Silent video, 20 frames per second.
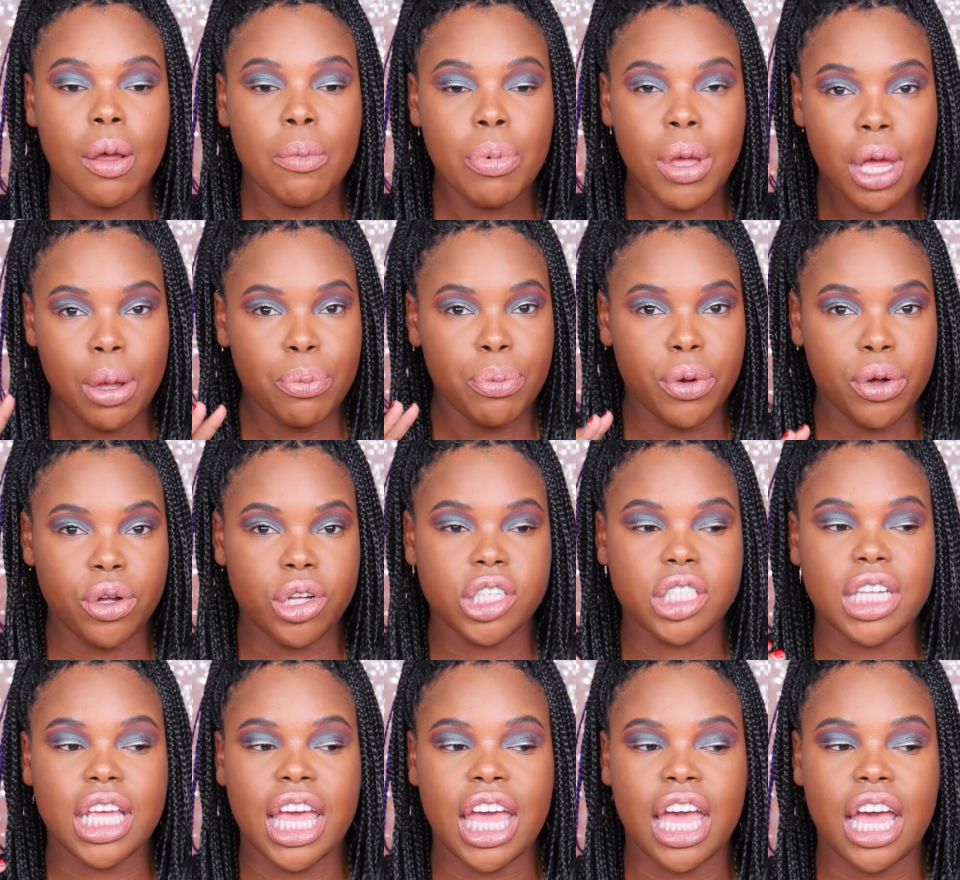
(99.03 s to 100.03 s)

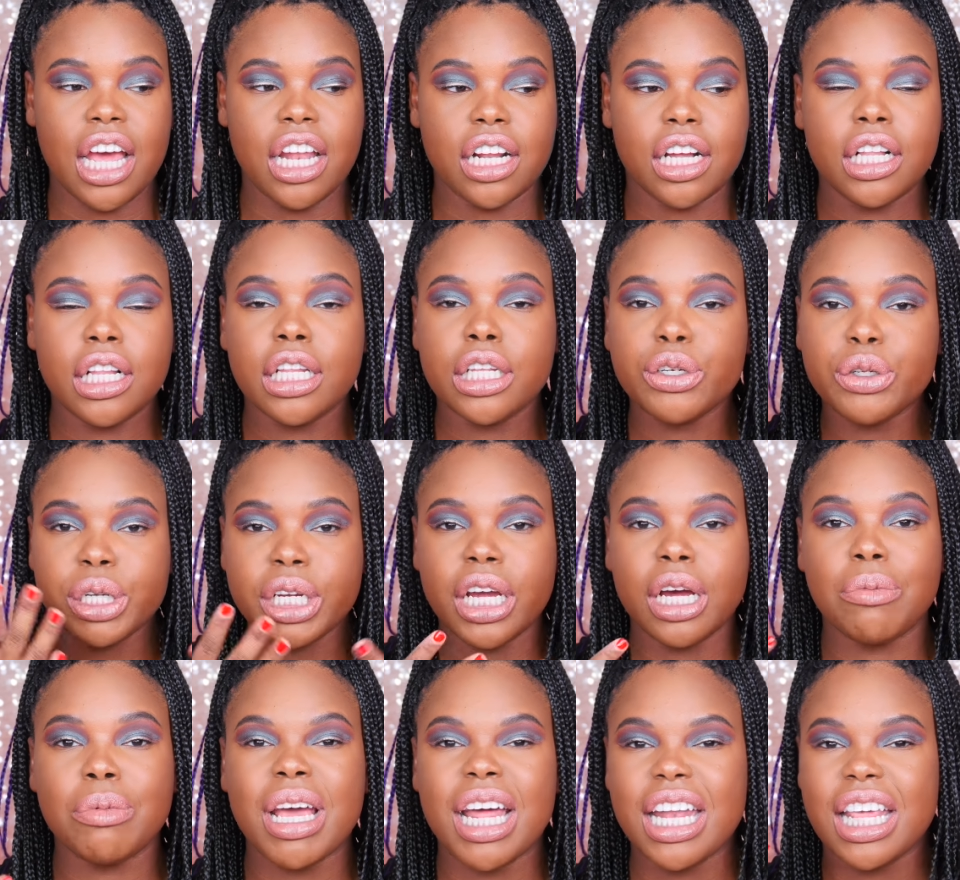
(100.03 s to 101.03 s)
pimples and clearing
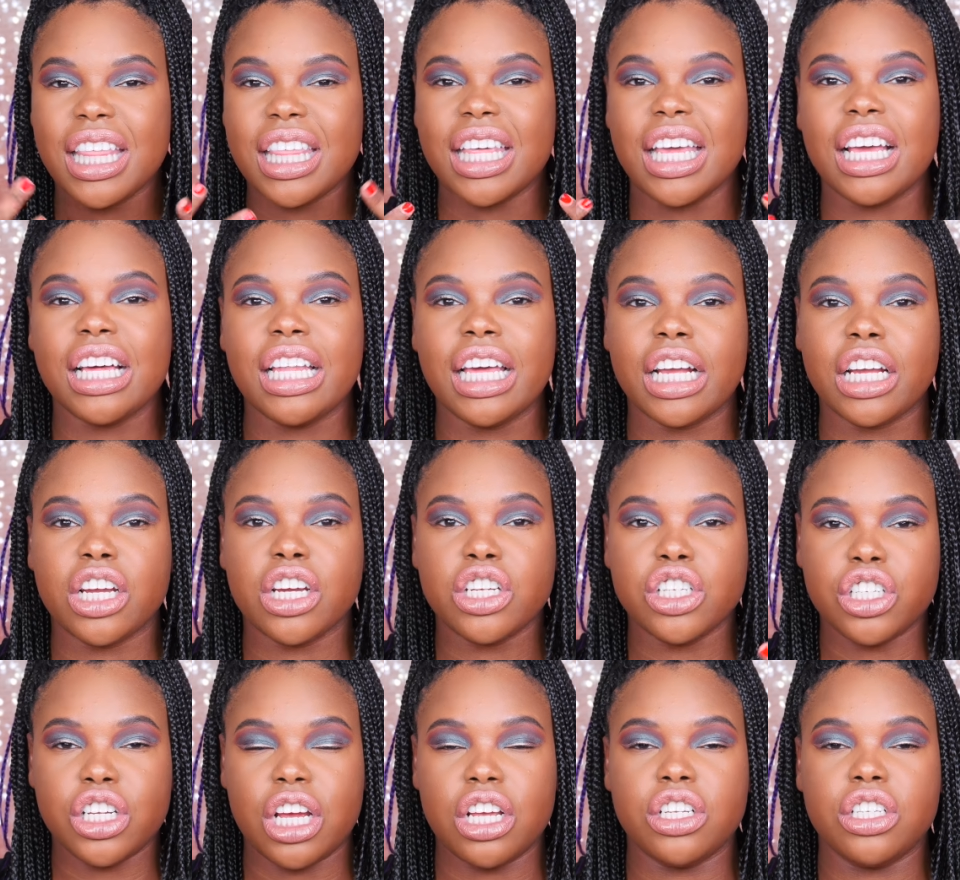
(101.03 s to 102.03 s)
up anything like
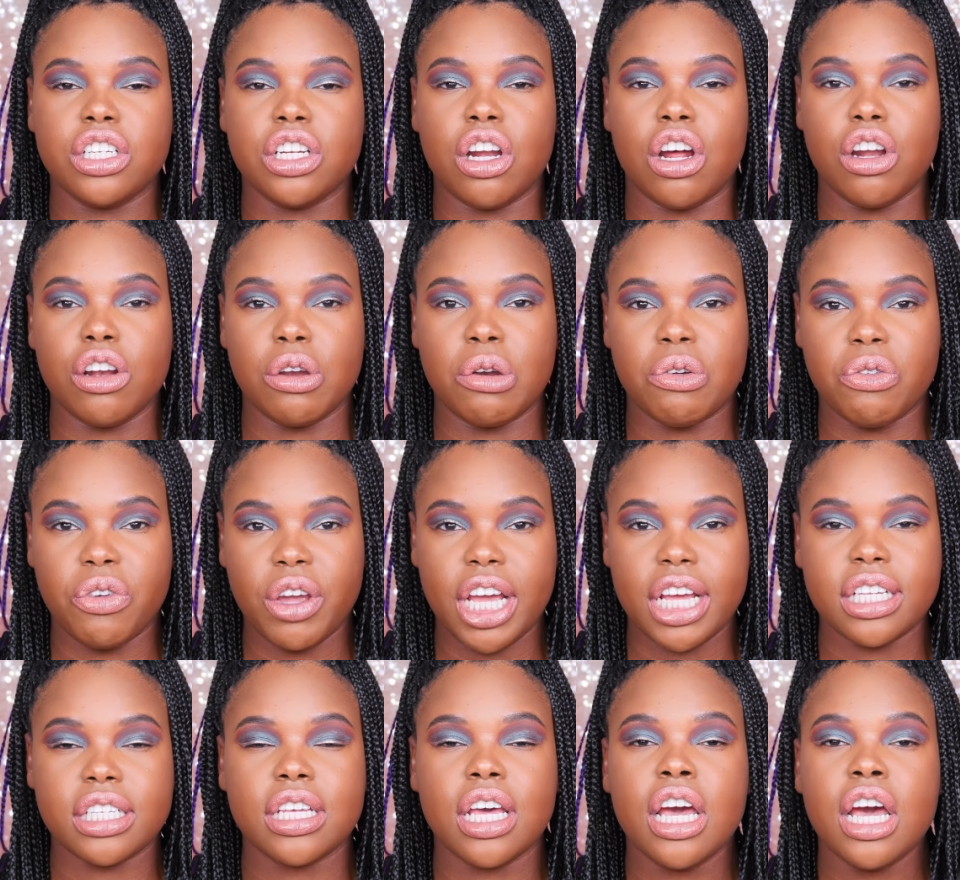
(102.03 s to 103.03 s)
congested on your
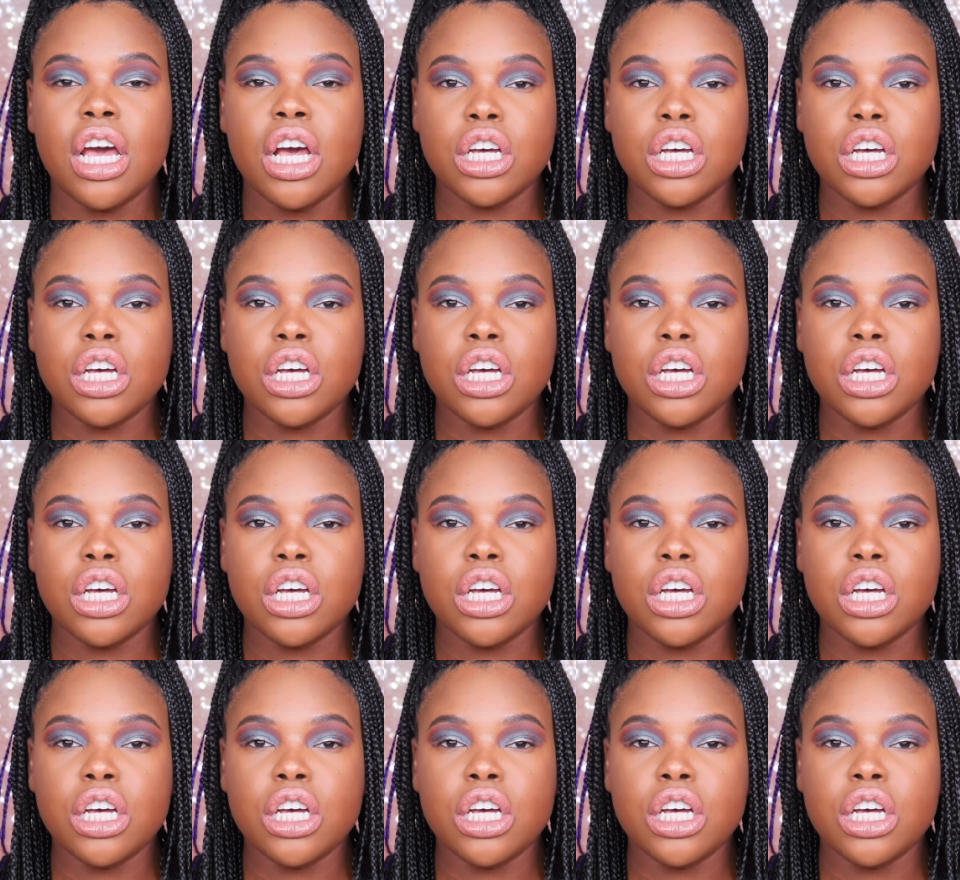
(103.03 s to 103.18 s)
face.